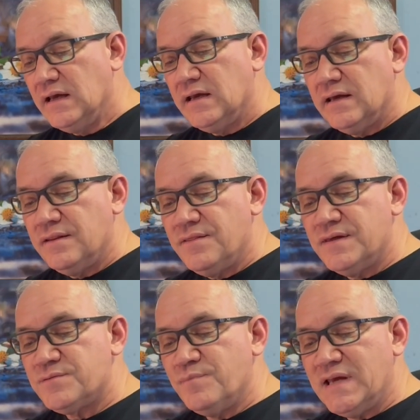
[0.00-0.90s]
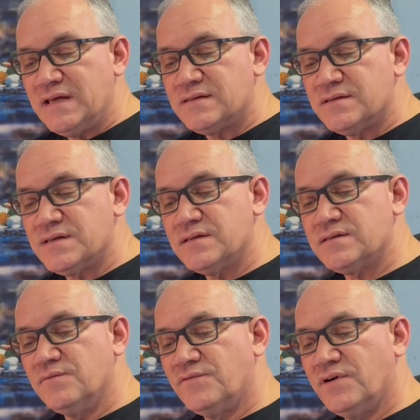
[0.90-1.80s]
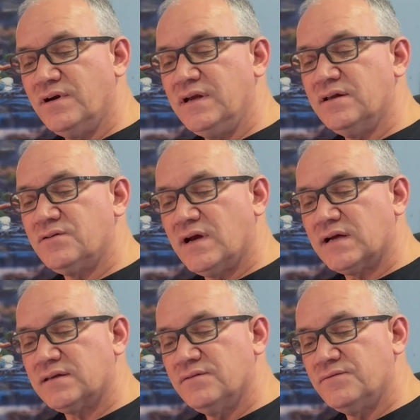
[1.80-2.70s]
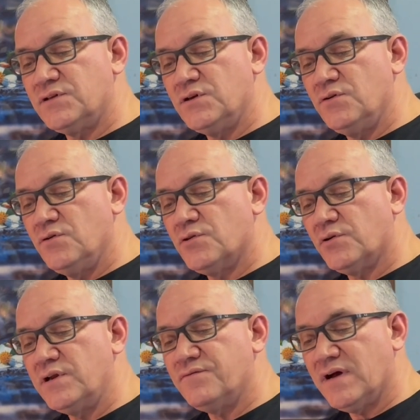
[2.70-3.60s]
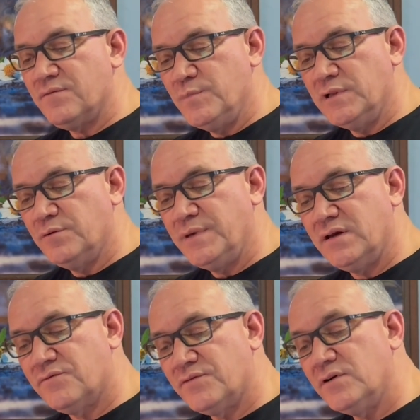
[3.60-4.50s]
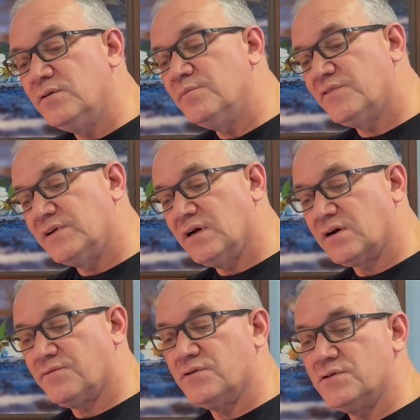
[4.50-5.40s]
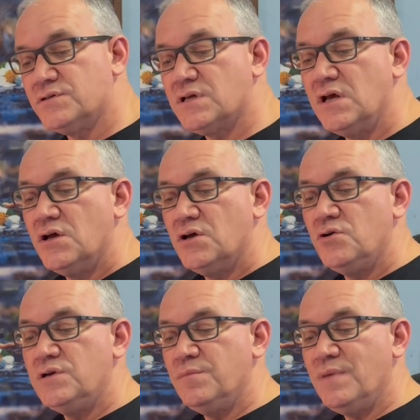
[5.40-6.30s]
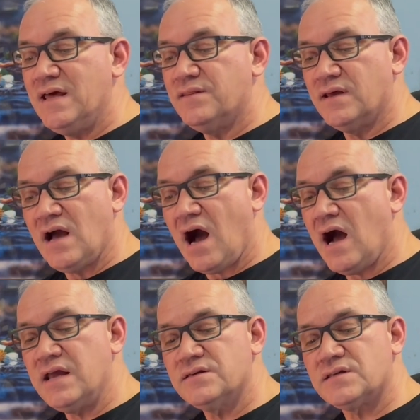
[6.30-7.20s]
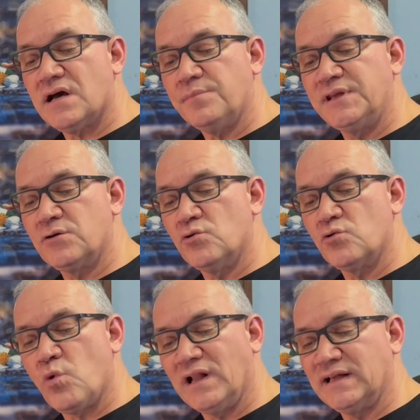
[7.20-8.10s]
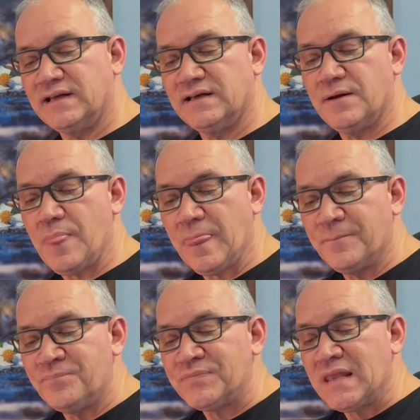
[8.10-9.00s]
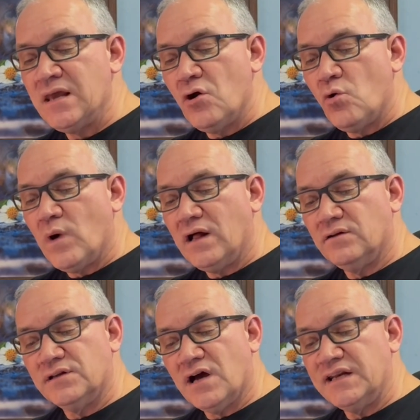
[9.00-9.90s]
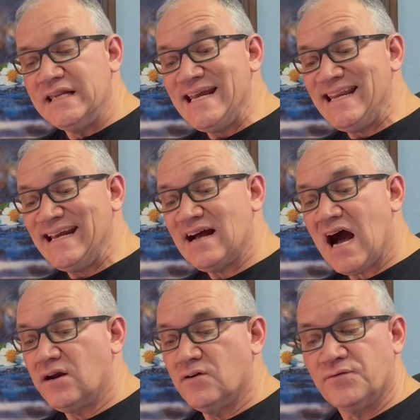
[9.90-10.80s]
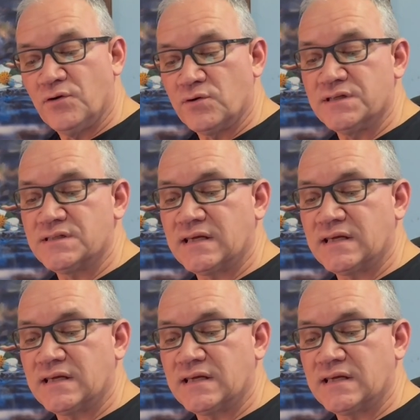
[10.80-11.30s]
And this makes the system very attractive to 35mm film photographers who demand the highest optical quality while not needing autofocus